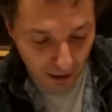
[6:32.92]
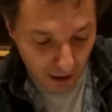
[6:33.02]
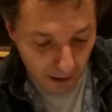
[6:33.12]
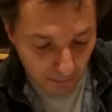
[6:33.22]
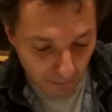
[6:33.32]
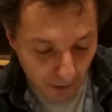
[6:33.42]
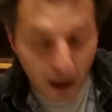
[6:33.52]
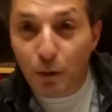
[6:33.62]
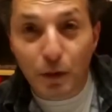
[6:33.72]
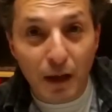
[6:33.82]

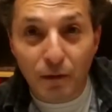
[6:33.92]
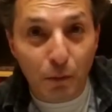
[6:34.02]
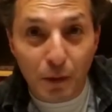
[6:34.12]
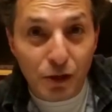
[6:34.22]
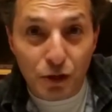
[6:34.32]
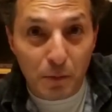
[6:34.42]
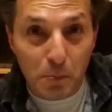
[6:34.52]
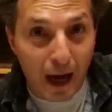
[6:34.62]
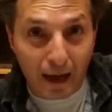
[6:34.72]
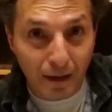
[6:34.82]
I could never reach the
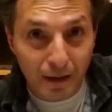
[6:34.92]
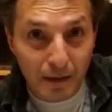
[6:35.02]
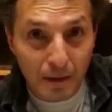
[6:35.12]
back.